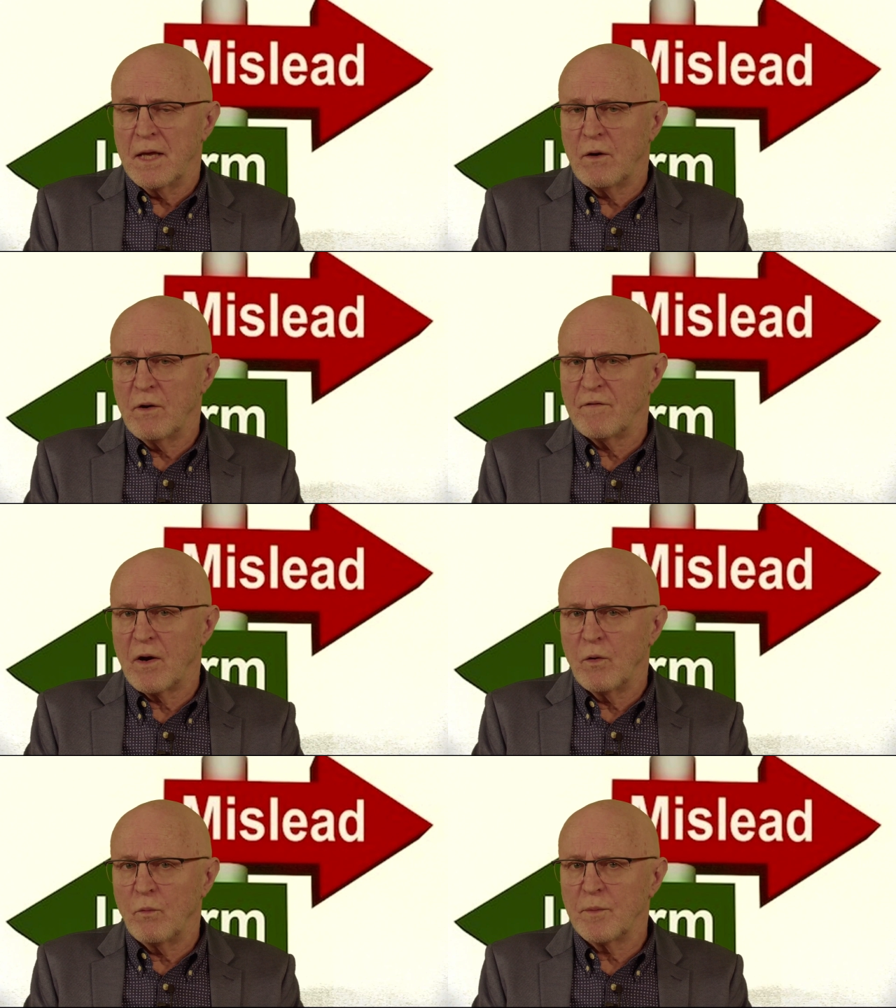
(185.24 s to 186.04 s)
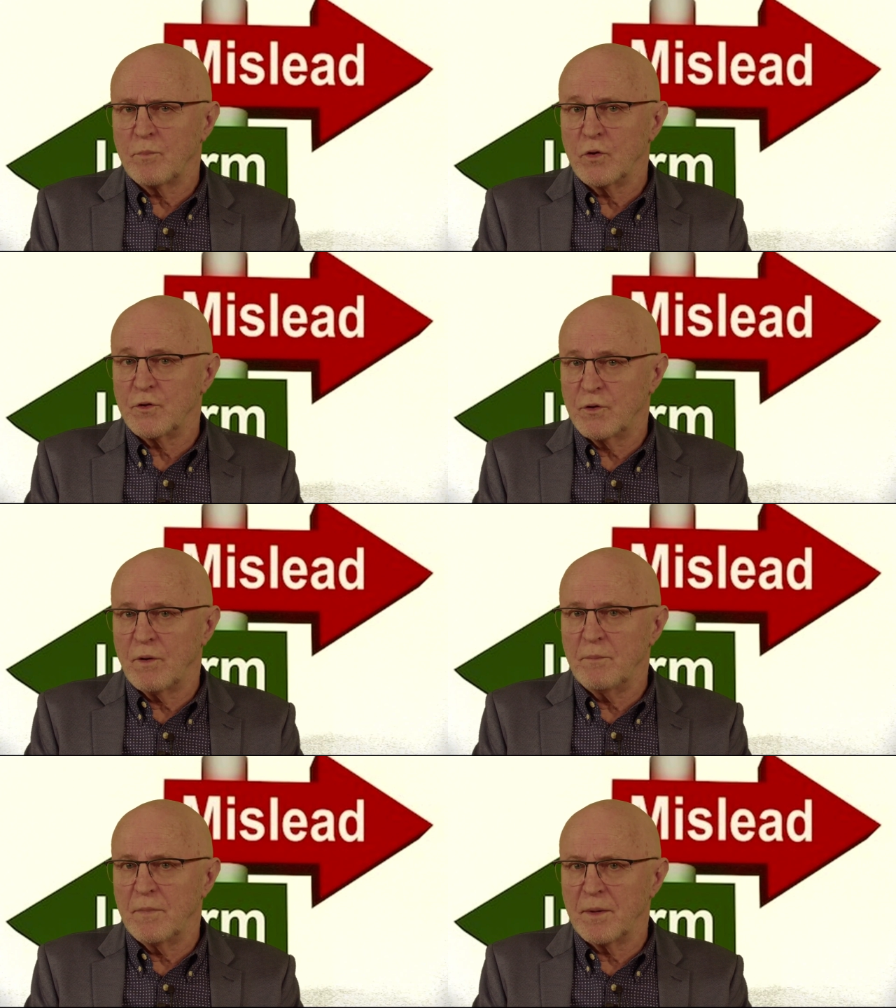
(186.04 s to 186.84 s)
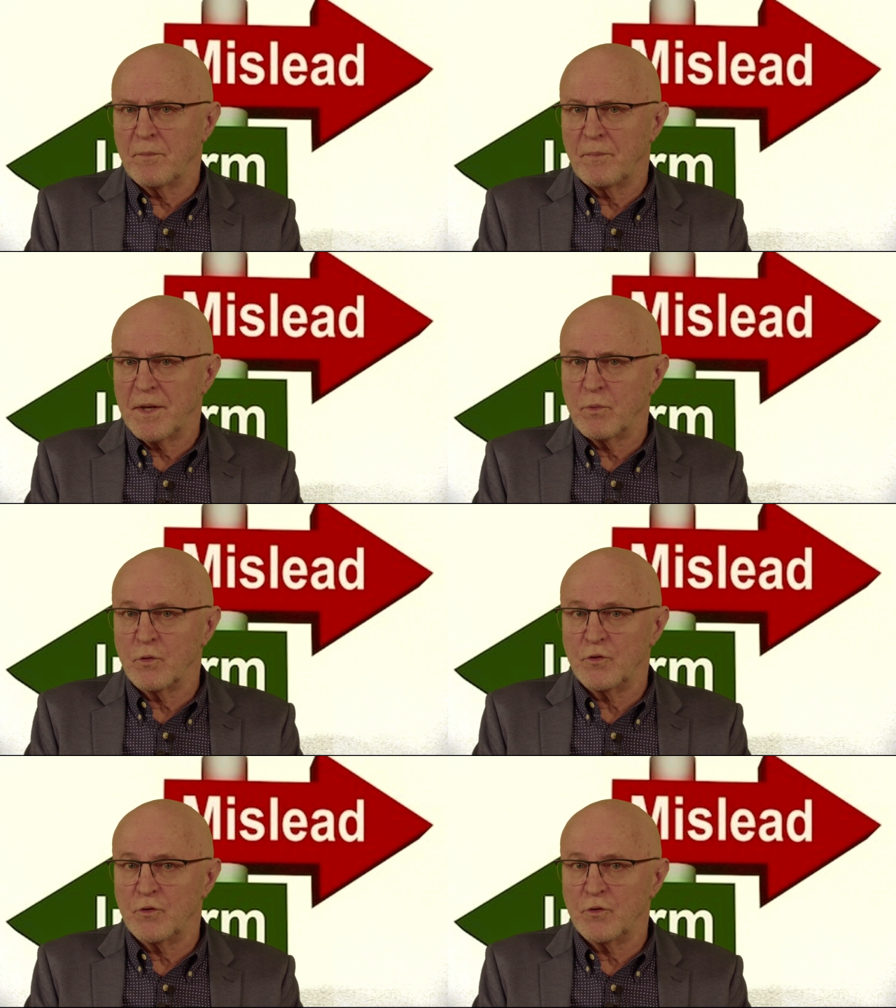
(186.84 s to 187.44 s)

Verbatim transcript: However, 1.28 million people